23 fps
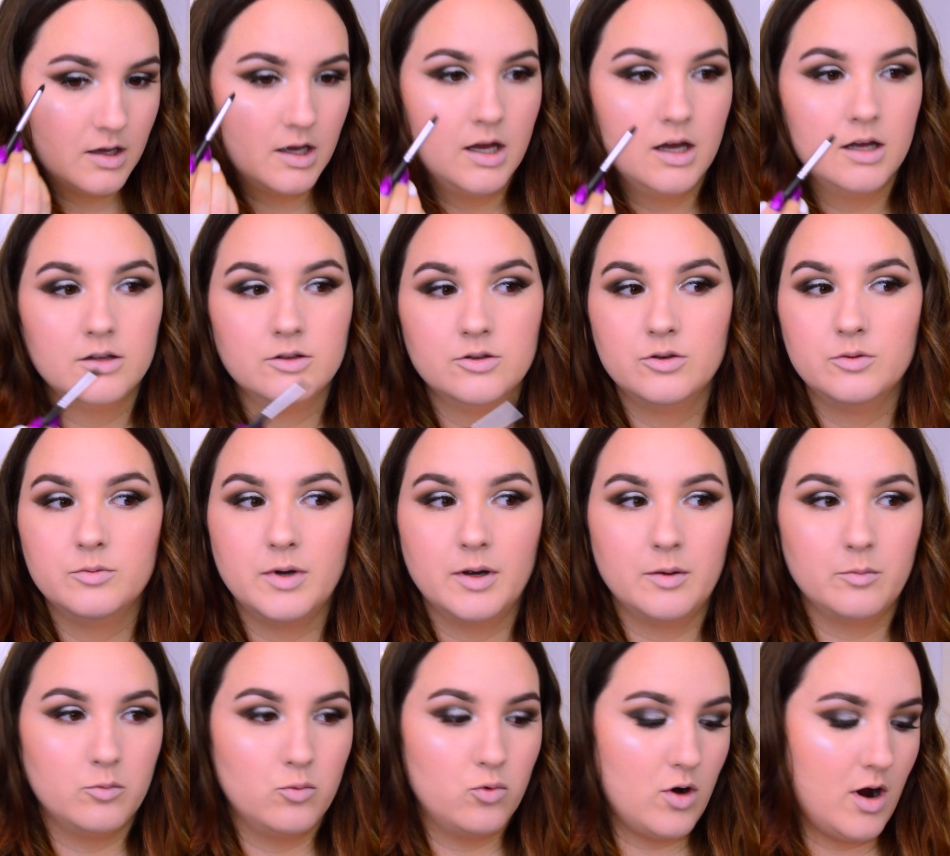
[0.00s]
under
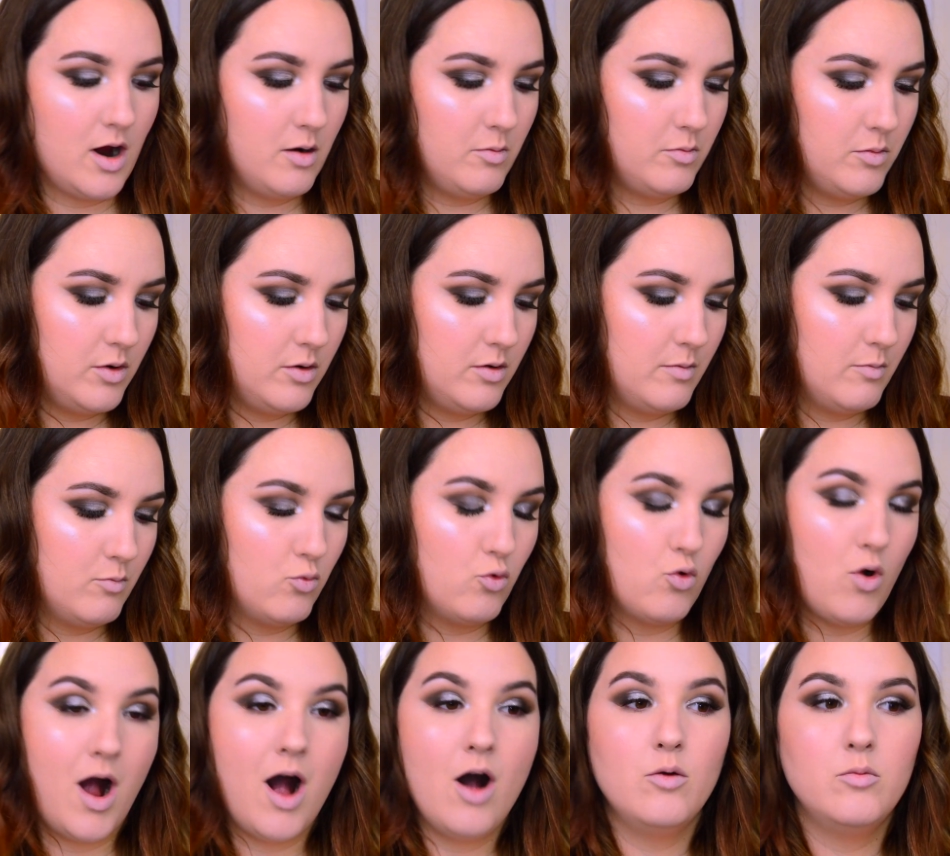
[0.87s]
my
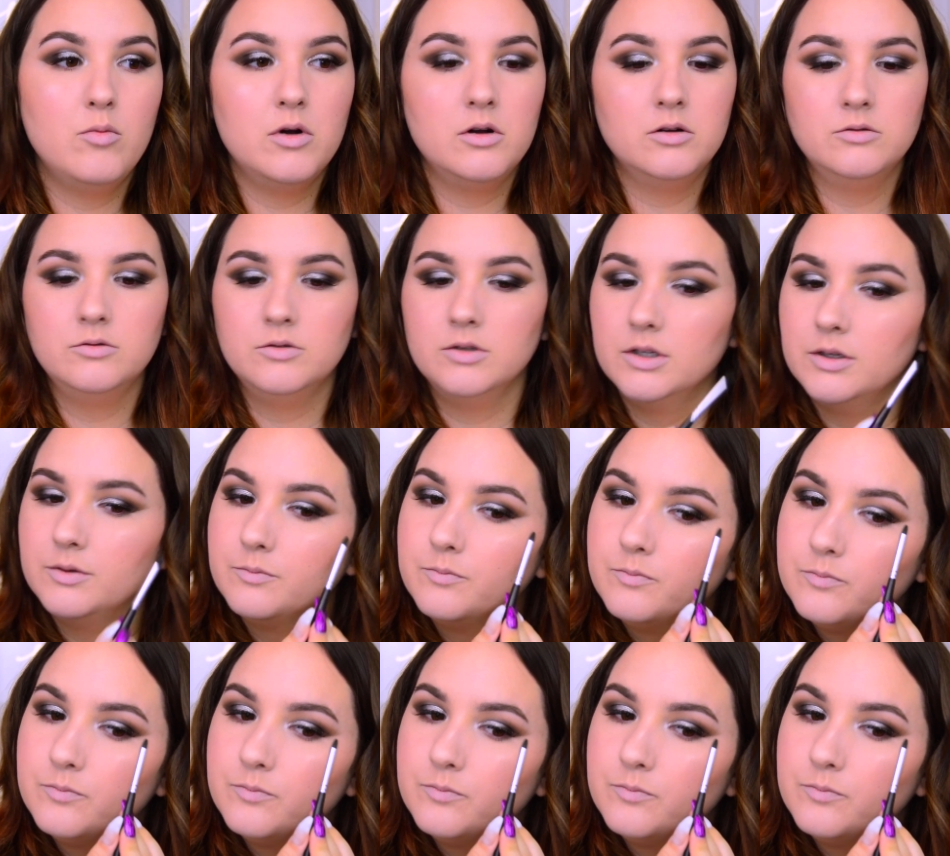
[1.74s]
brow bone.